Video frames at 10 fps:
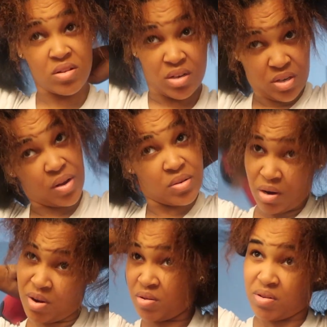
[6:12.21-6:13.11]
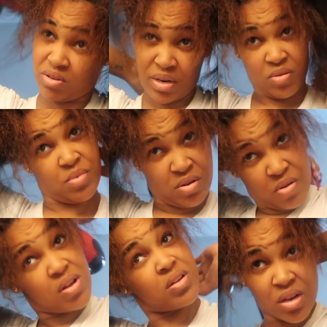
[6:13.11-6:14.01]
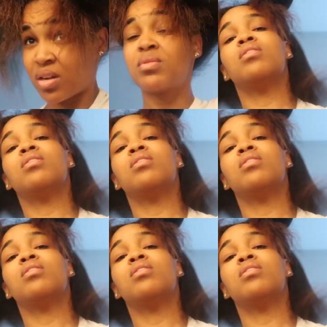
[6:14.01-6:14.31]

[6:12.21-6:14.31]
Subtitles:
That way it will